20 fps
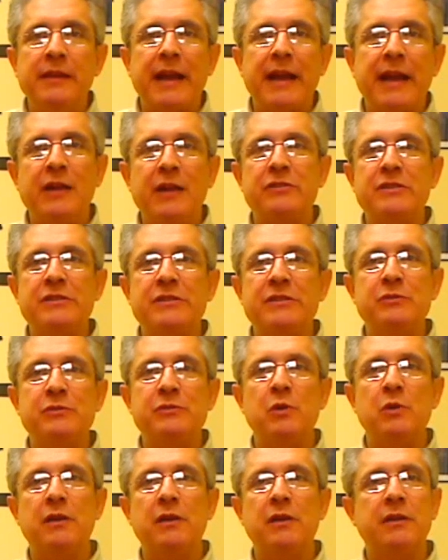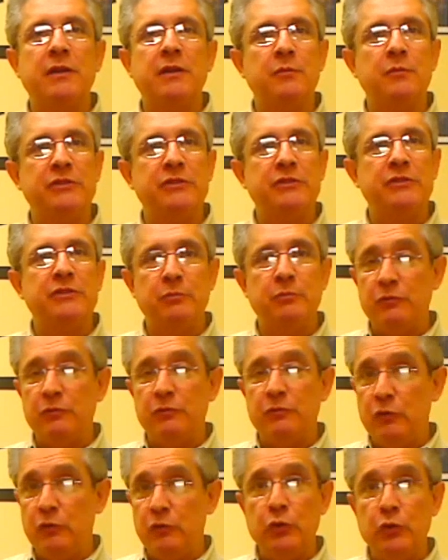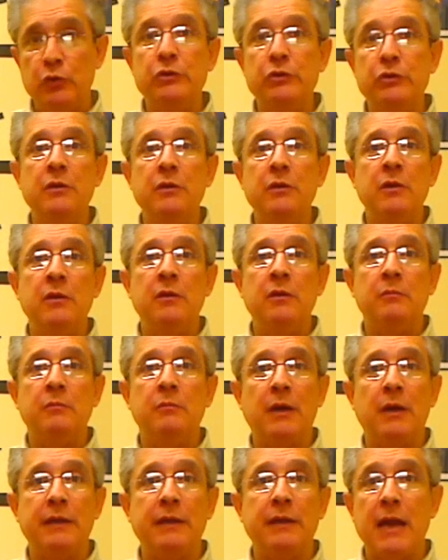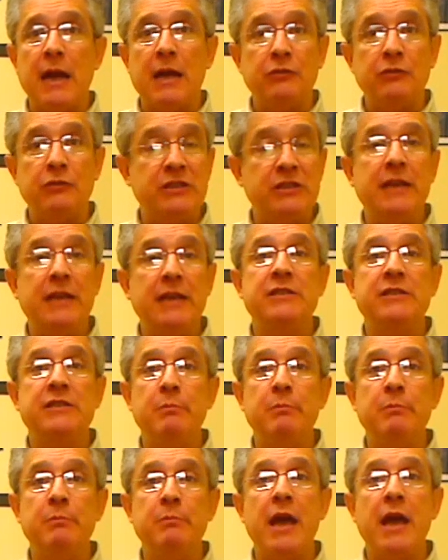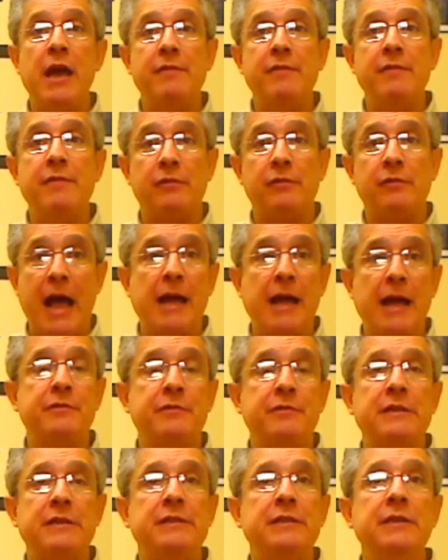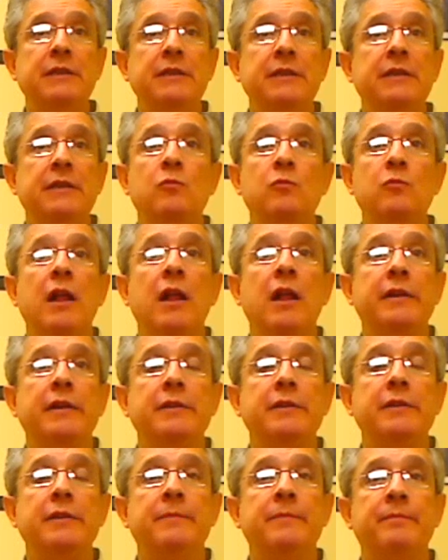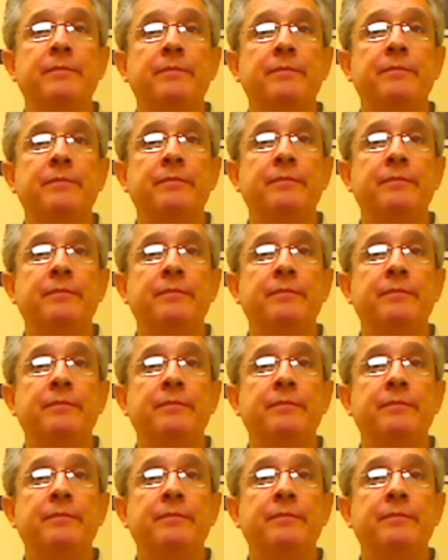the accountant's work was to be reviewed by the outside CPA for accuracy and quality.